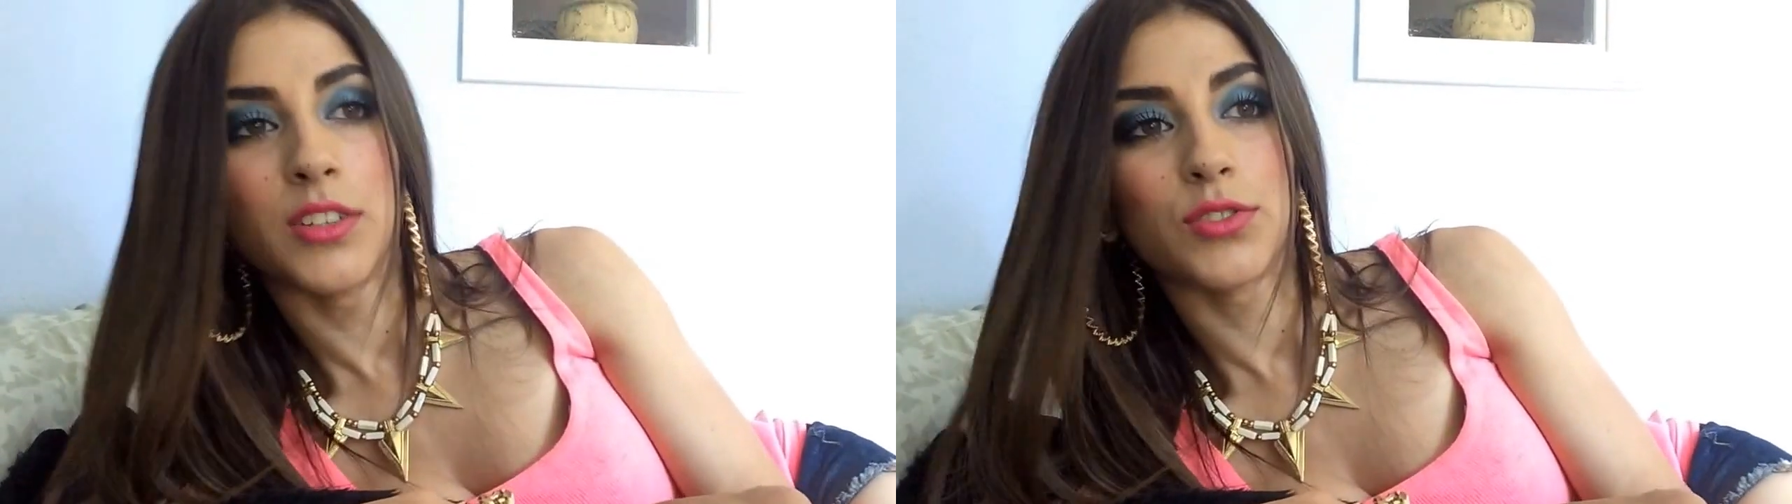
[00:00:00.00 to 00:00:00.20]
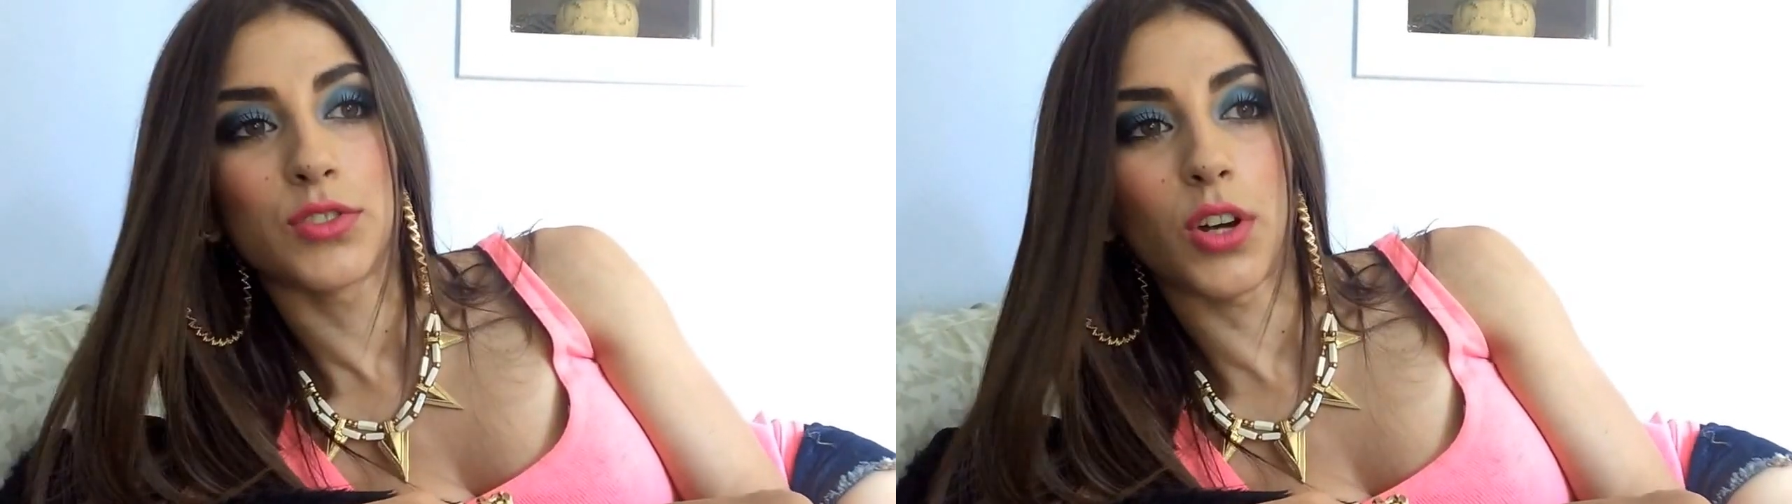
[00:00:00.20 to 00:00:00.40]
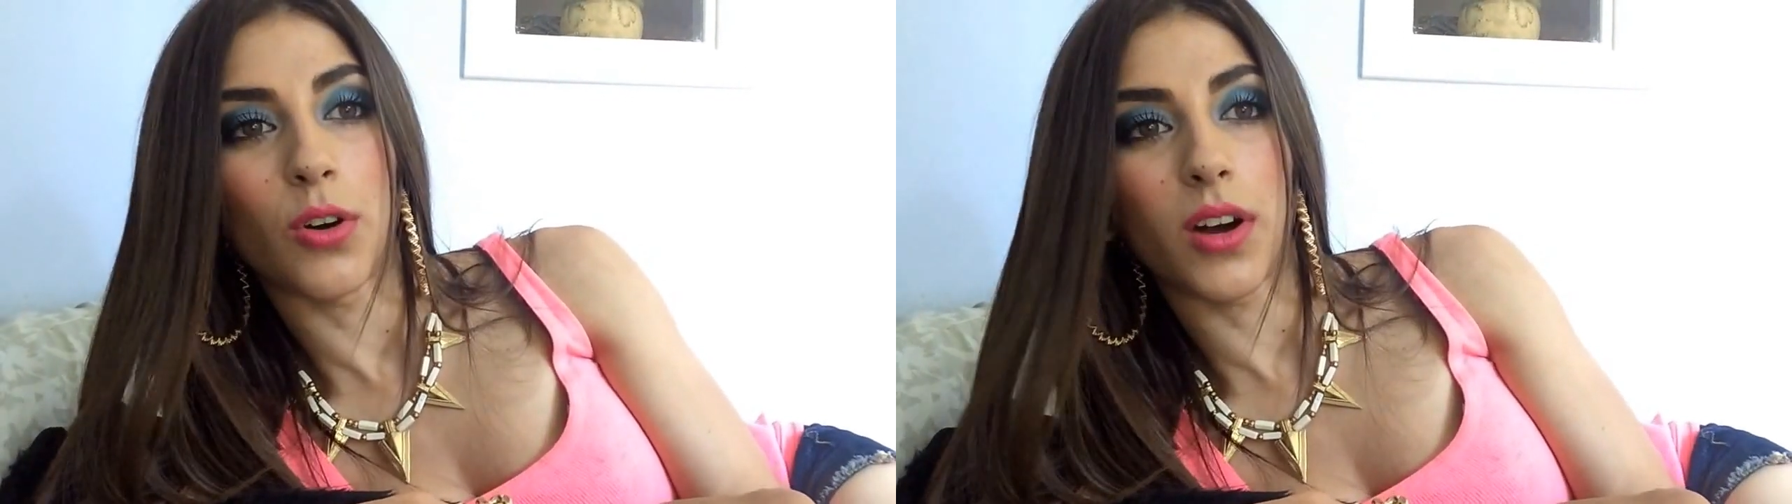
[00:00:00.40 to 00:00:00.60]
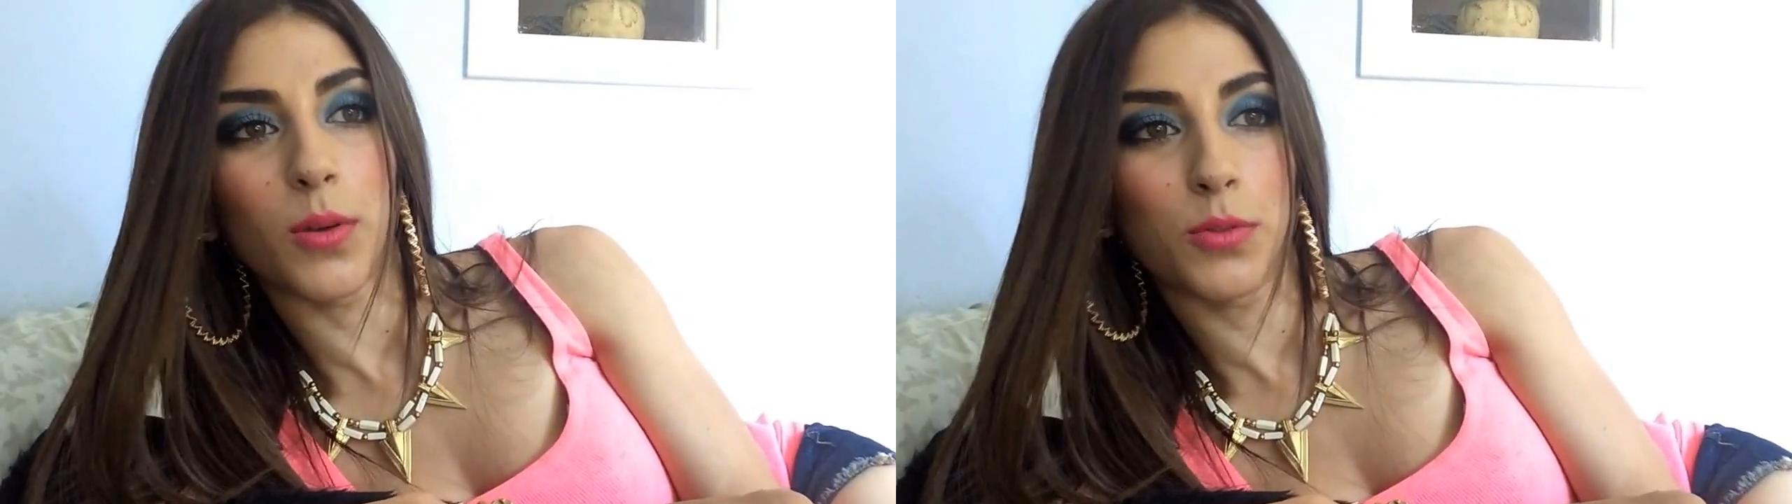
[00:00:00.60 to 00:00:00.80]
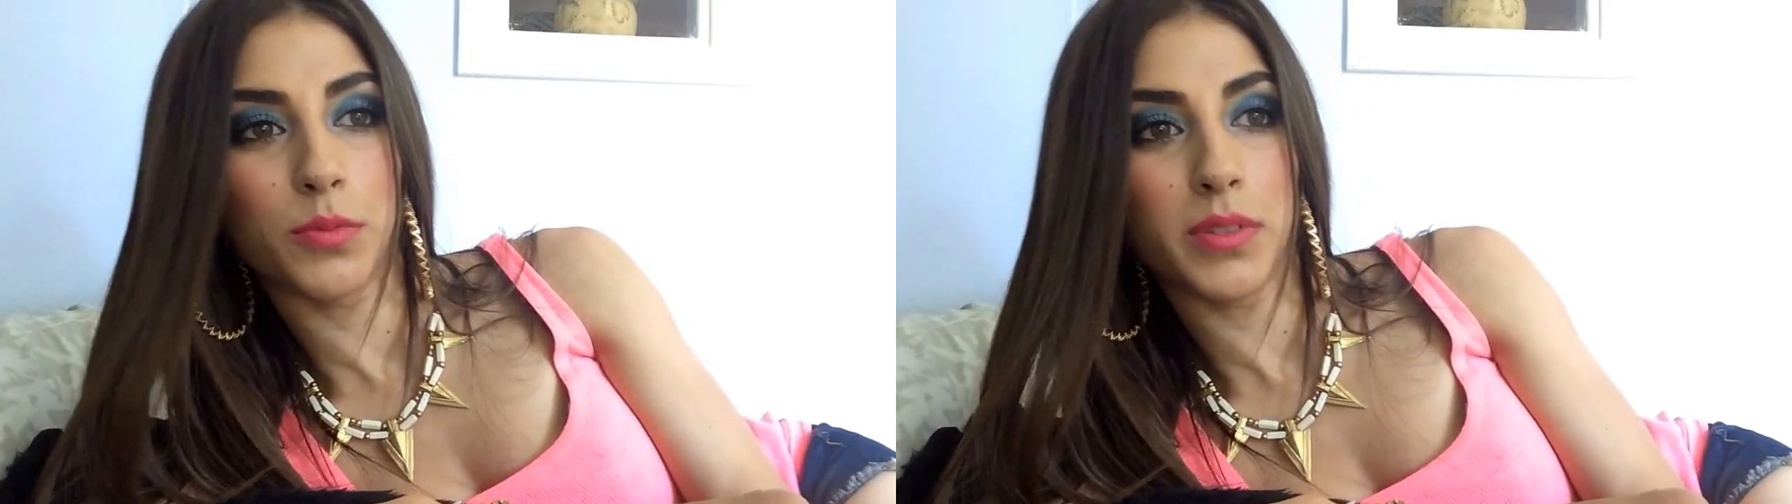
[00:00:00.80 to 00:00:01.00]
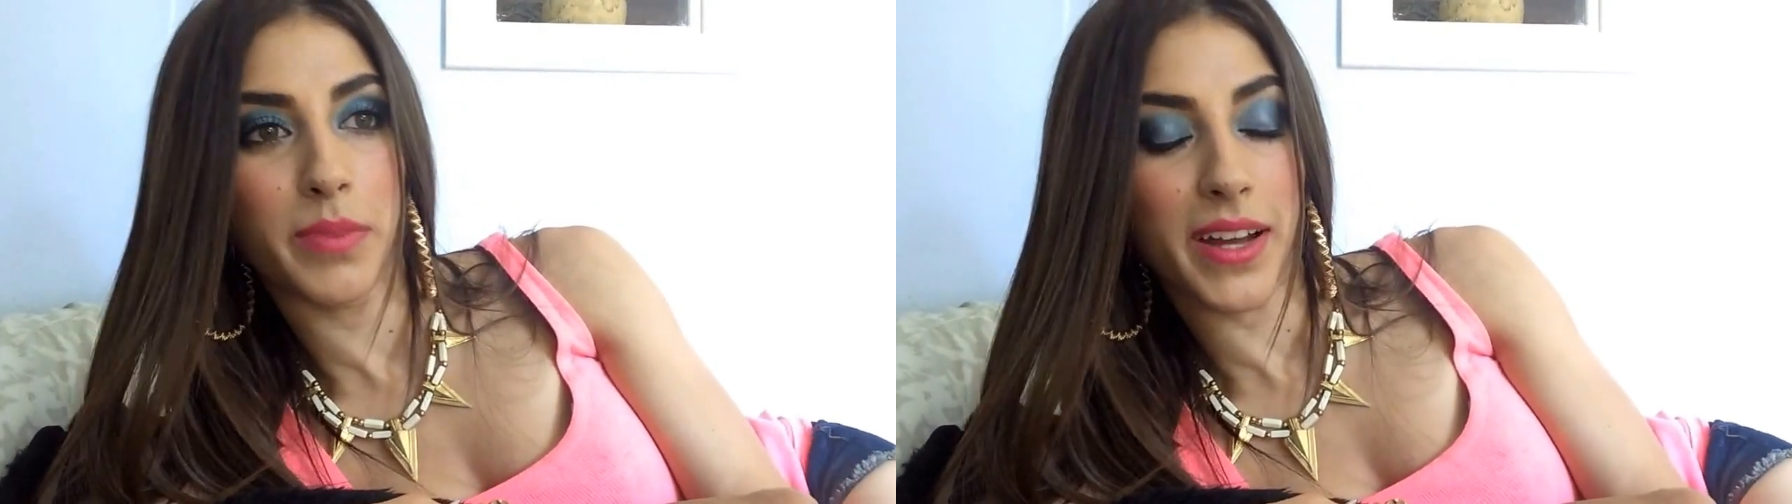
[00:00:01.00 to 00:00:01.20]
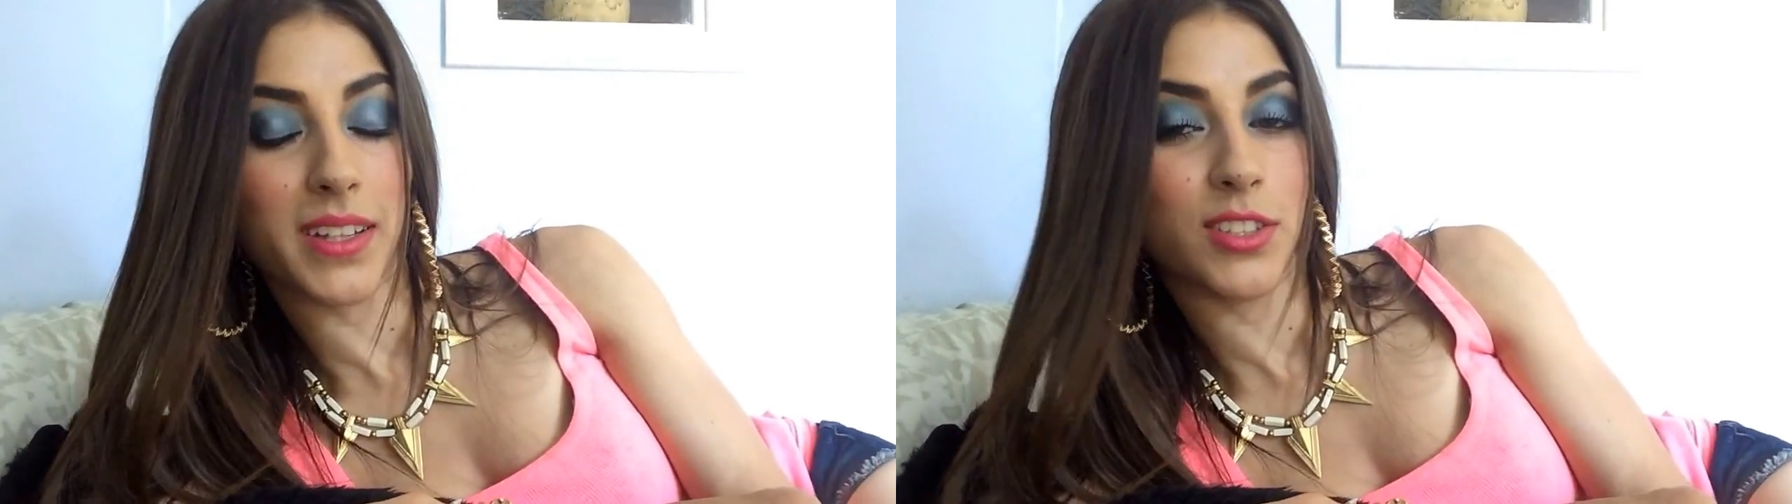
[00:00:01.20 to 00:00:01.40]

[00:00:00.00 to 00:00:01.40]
So I will be back in